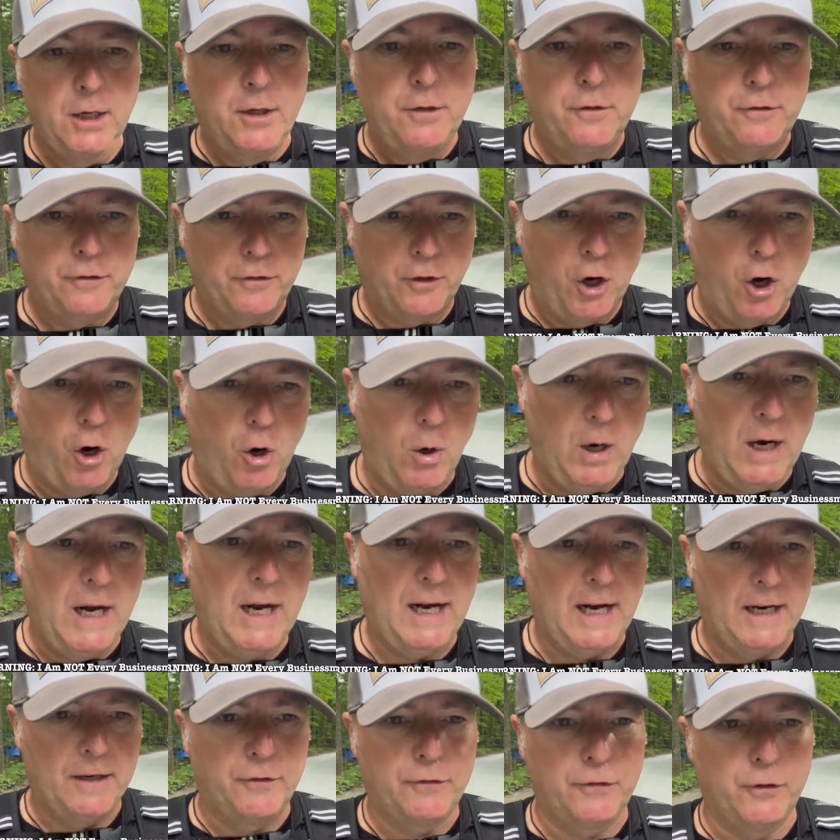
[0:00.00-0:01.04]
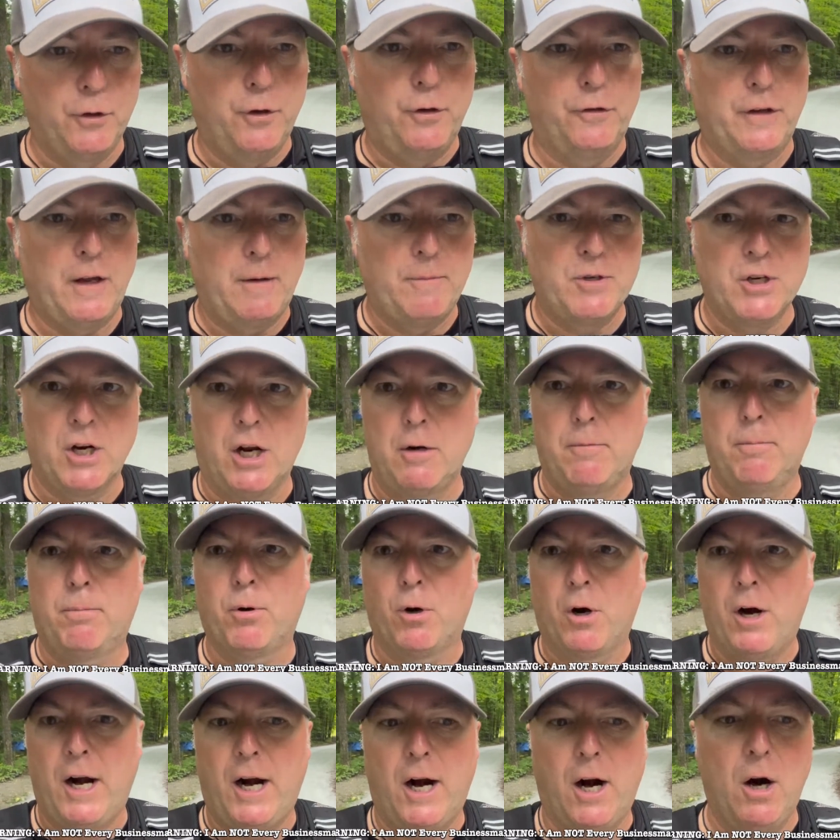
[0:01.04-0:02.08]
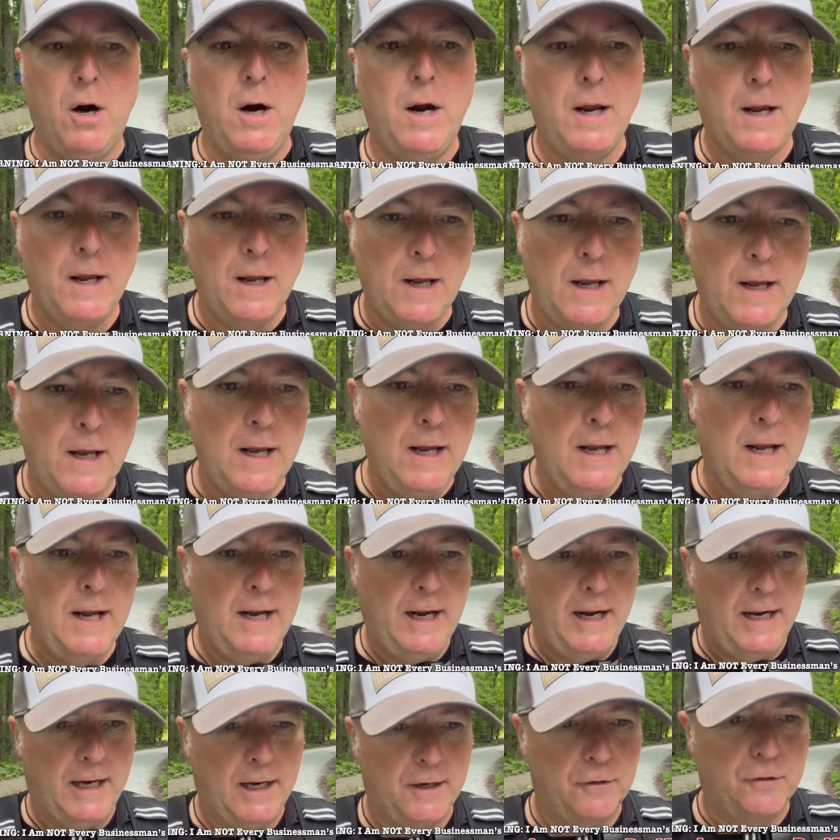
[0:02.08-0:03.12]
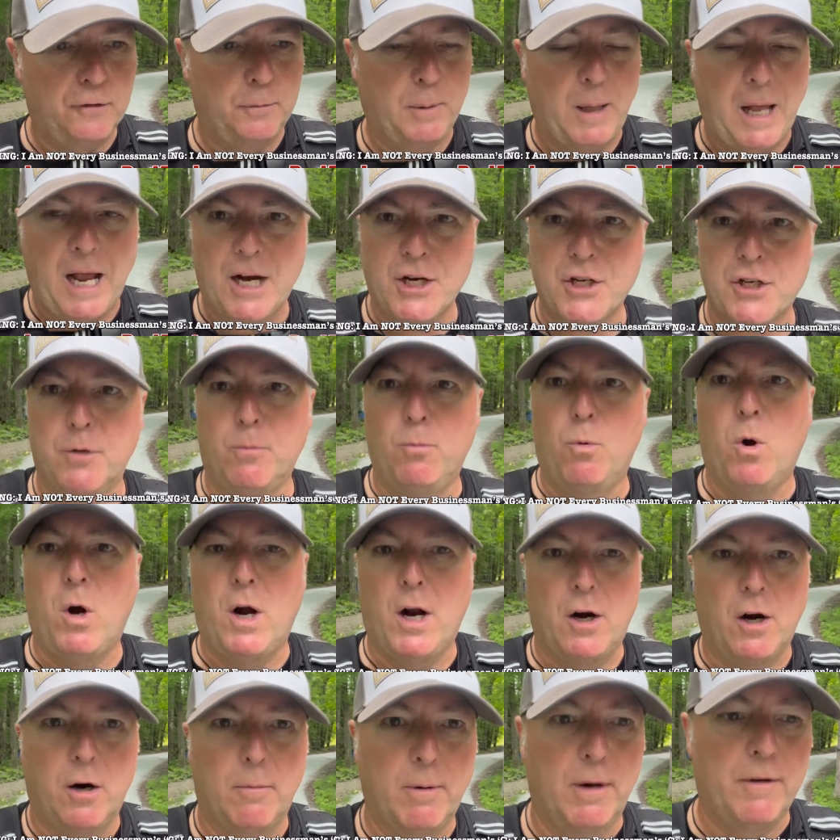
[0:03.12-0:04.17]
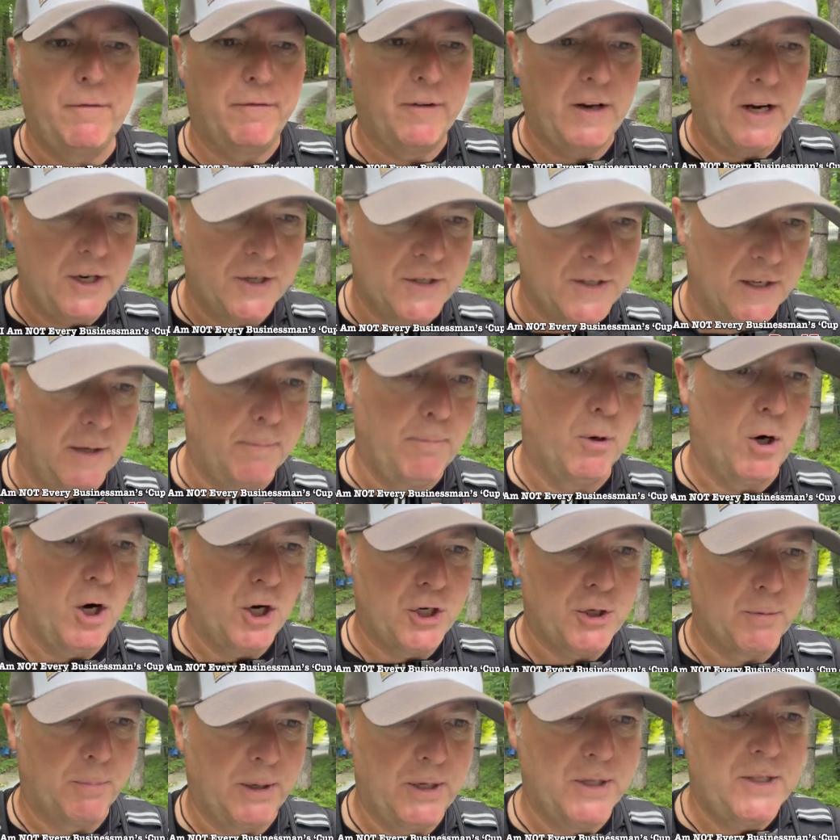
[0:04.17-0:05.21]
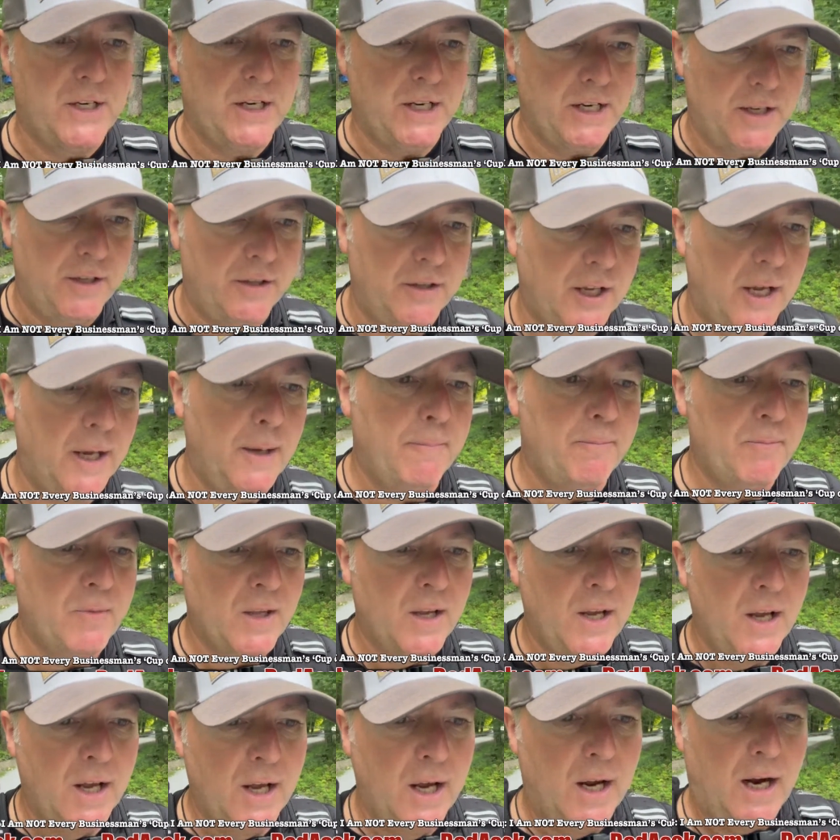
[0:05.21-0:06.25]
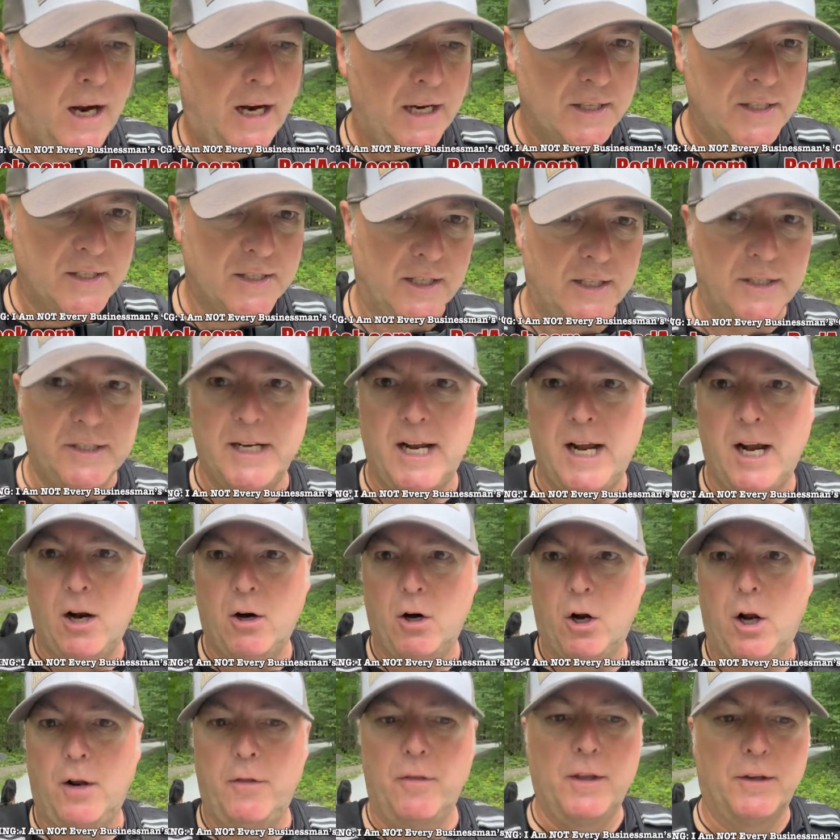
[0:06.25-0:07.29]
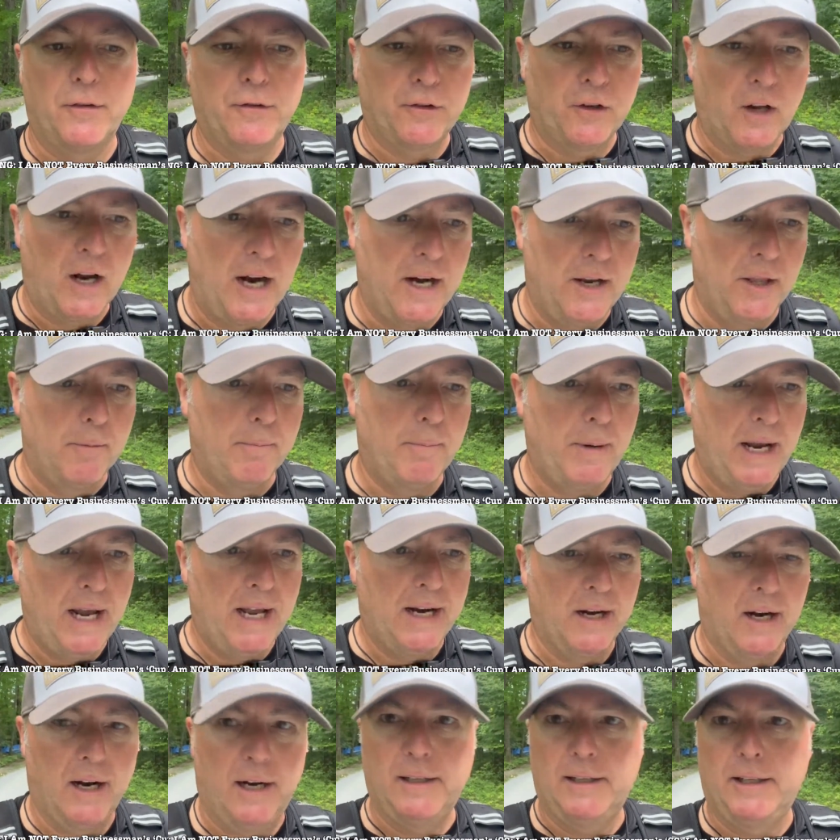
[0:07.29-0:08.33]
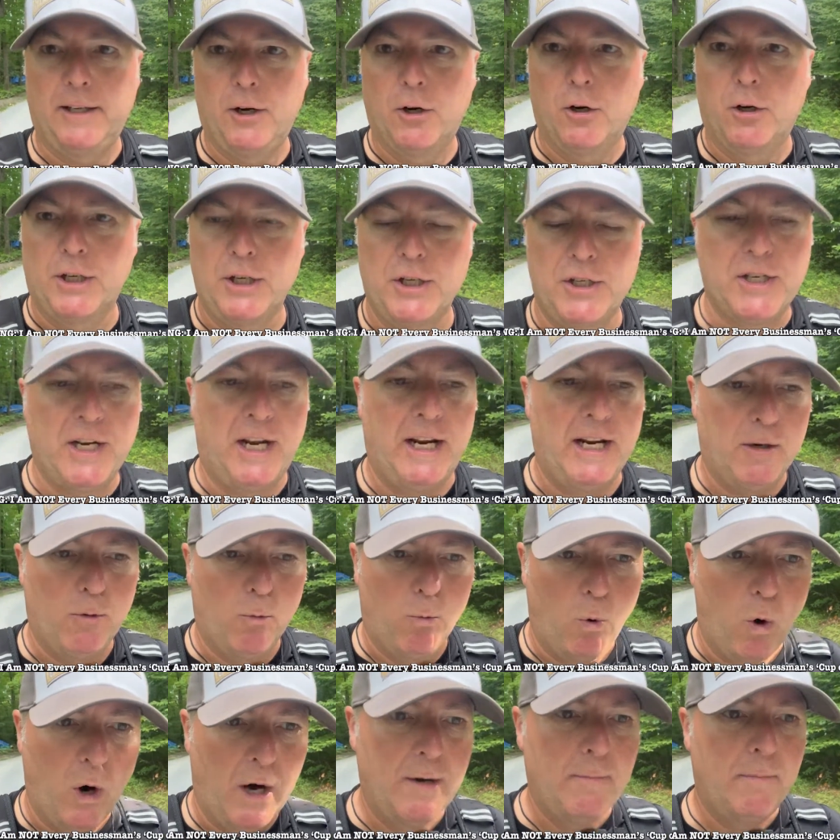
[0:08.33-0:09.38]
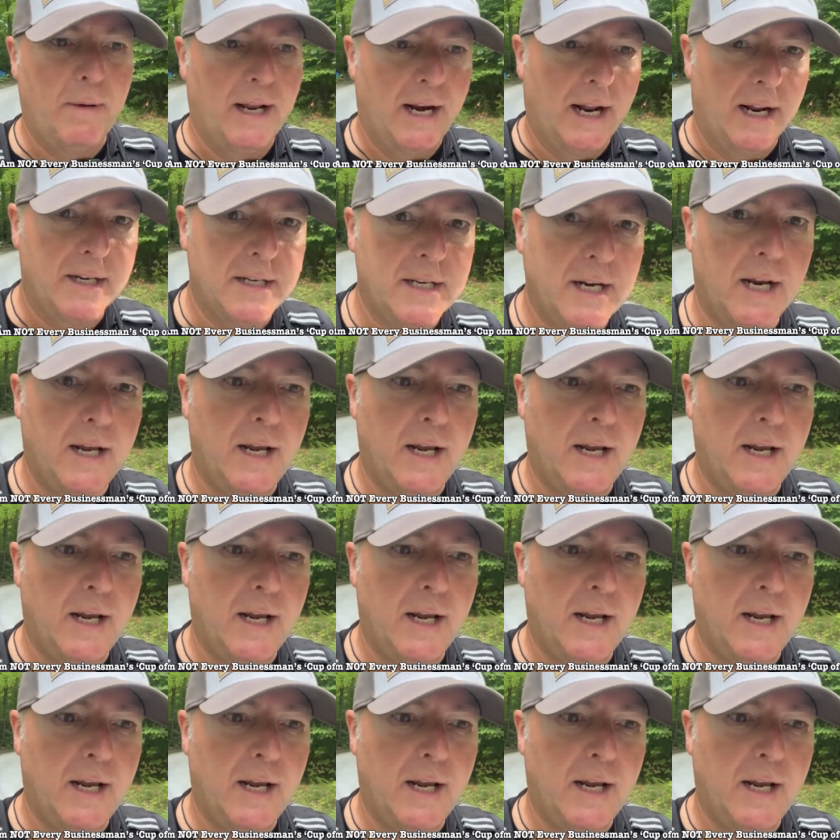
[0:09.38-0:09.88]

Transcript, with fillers: So as soon as I'm done prayer and I splash some water on my face and I brush my teeth, I sit down on the side of the bed and I literally take one minute